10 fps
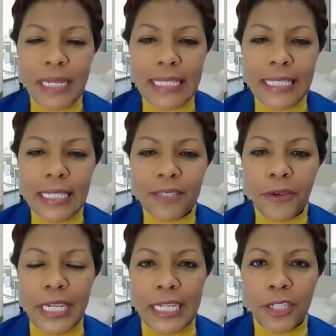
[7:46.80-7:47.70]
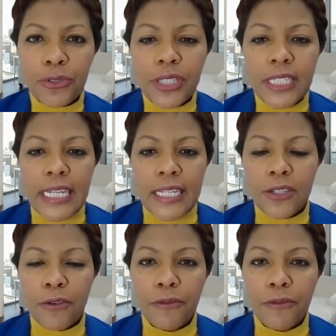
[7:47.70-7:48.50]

mean, it's very interesting. So,